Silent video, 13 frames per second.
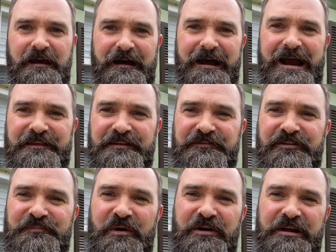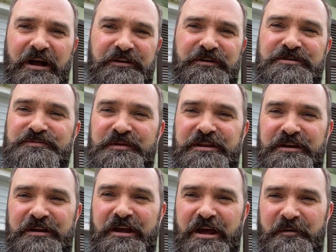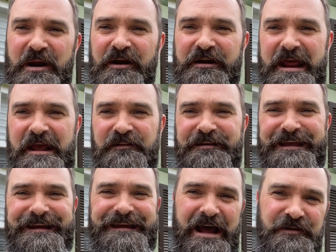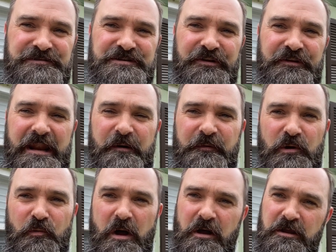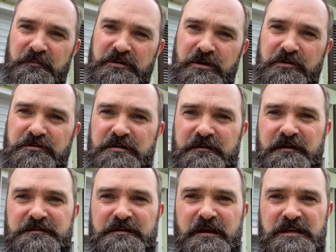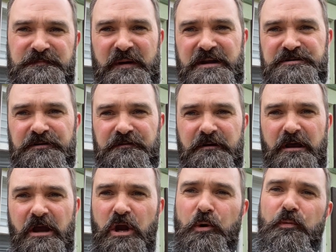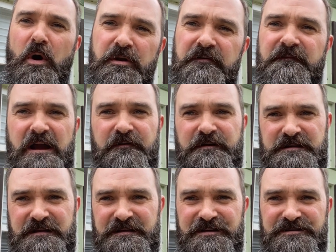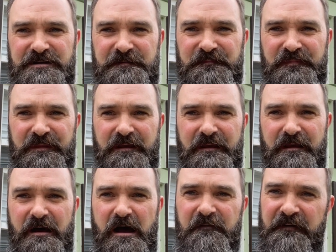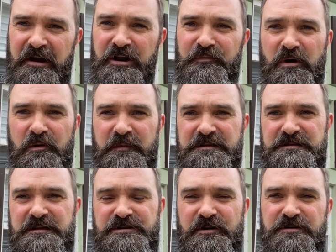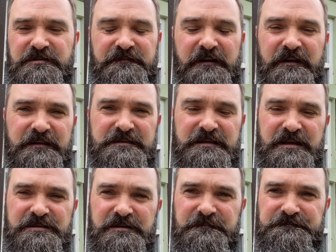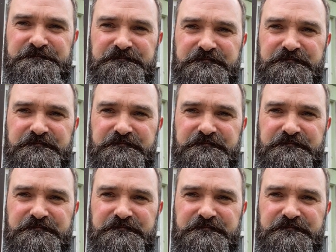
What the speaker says: Hi, this is Mark Eldridge with the American Anglican Council, and I want to welcome you to this special coronavirus edition of Vital Moments in Church Revitalization.